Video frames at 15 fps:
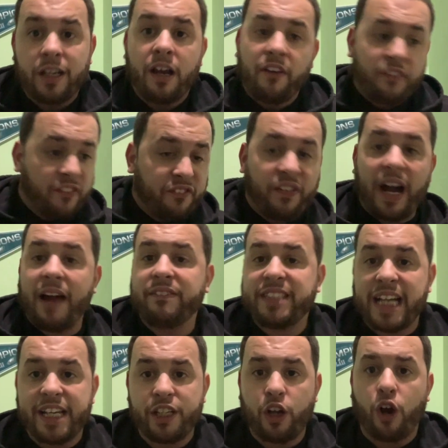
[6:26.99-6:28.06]
for 5,
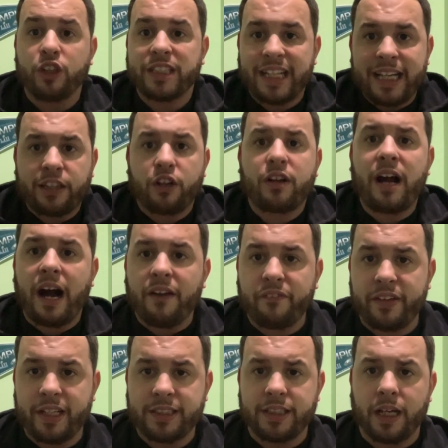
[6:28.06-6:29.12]
10 yards and get their
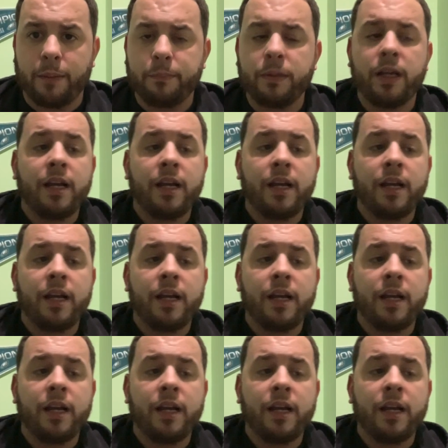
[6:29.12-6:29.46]
confidence up.